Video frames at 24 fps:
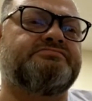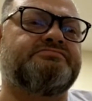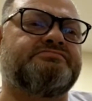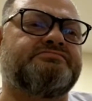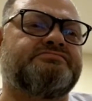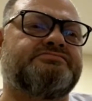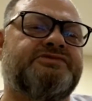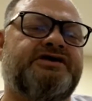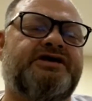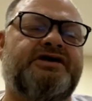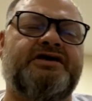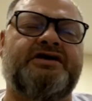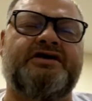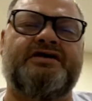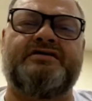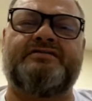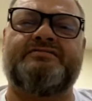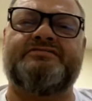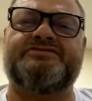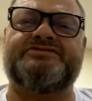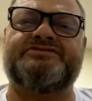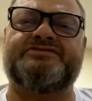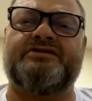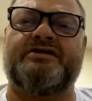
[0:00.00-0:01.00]
Yeah,
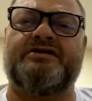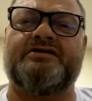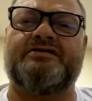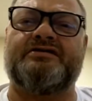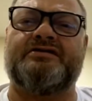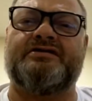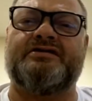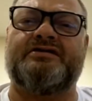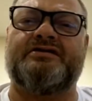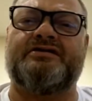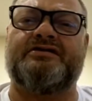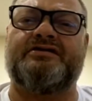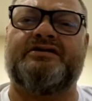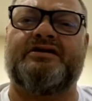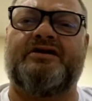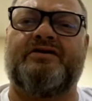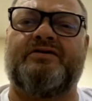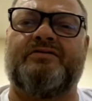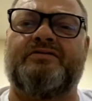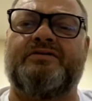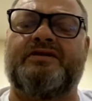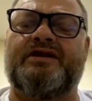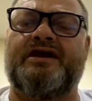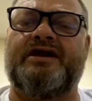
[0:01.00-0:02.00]
struggling the
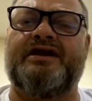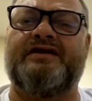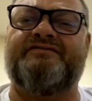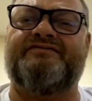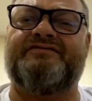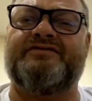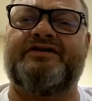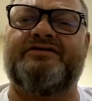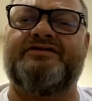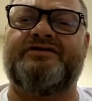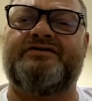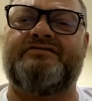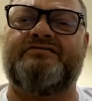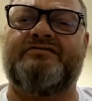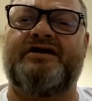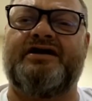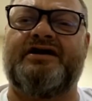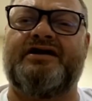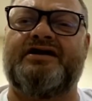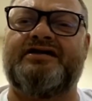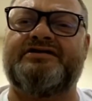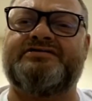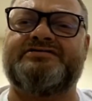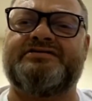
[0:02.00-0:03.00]
whole life though. You're
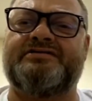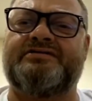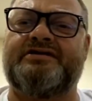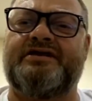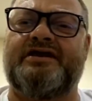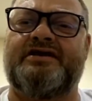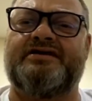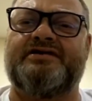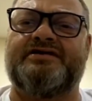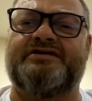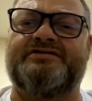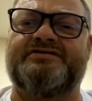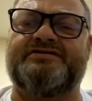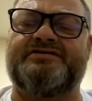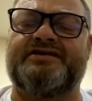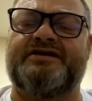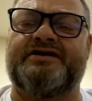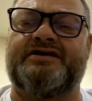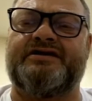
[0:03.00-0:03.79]
right. It's a nonsense.